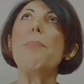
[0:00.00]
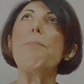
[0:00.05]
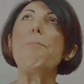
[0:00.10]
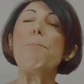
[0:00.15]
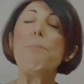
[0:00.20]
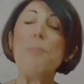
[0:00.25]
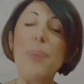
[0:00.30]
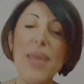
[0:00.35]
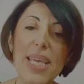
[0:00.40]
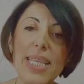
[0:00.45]

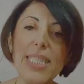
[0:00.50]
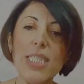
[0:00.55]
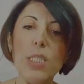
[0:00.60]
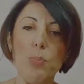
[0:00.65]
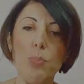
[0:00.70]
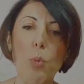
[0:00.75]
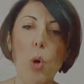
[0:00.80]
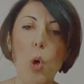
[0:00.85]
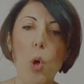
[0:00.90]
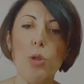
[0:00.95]
Beast
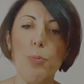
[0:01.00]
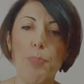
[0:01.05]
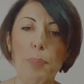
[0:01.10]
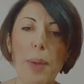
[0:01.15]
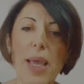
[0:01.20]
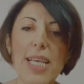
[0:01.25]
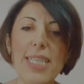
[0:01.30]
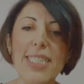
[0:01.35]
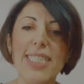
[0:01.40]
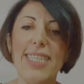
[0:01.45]
mode
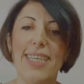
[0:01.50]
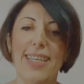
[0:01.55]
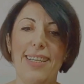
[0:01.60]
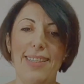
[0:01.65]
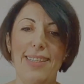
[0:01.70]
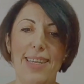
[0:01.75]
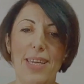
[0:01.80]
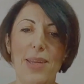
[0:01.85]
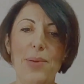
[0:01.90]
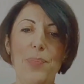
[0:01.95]

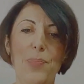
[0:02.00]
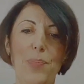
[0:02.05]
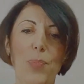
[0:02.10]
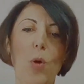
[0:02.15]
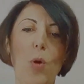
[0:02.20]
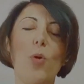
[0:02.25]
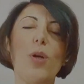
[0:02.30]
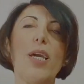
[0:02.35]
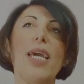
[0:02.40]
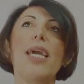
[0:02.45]
basically,
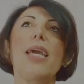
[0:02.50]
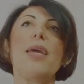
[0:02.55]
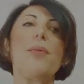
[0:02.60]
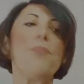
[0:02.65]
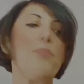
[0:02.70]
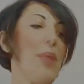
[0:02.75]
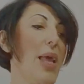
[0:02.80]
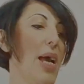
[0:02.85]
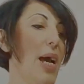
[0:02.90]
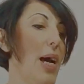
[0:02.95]
okay,
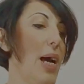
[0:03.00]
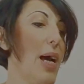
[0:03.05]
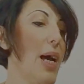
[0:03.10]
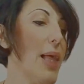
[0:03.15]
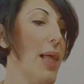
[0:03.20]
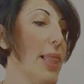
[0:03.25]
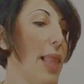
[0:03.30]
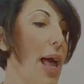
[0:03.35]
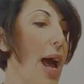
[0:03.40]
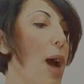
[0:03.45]

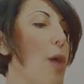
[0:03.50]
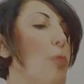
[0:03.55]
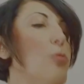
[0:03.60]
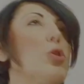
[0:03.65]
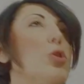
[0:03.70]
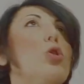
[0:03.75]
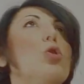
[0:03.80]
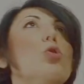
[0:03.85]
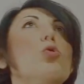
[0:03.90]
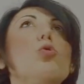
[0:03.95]
allows
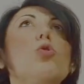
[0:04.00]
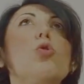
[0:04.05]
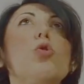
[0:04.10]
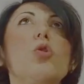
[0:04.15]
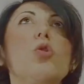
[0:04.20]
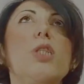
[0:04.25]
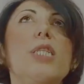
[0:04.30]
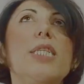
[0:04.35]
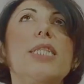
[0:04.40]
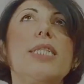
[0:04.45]
you to
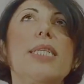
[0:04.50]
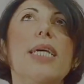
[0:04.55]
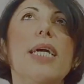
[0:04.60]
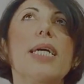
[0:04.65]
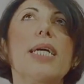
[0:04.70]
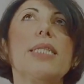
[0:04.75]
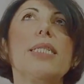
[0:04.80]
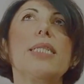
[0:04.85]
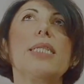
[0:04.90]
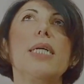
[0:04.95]

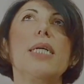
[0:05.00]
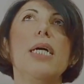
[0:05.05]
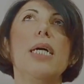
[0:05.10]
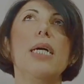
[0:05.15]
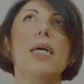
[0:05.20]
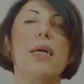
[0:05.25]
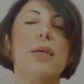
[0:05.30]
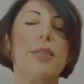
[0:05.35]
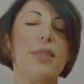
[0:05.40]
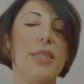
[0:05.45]
detect
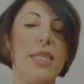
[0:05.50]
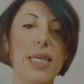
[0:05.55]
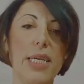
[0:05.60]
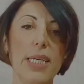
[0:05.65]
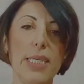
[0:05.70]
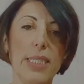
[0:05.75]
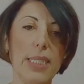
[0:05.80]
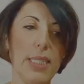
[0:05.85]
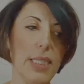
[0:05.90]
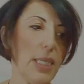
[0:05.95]

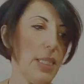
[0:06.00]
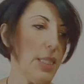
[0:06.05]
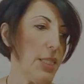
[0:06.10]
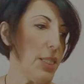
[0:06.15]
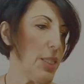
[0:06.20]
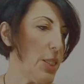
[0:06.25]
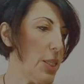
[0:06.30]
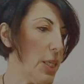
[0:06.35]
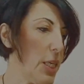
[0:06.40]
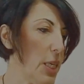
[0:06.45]
these
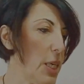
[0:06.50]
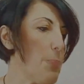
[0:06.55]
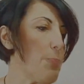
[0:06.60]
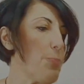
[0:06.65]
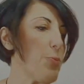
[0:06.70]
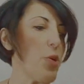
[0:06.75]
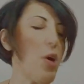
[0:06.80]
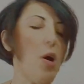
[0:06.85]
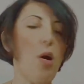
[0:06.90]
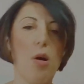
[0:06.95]
deep
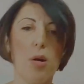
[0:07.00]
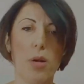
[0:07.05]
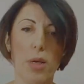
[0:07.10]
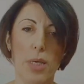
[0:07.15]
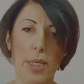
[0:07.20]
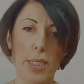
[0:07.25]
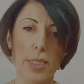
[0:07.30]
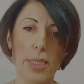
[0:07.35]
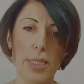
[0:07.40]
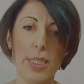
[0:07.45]

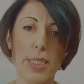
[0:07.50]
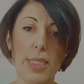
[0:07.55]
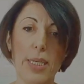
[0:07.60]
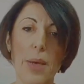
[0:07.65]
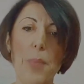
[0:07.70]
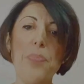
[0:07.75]
targets,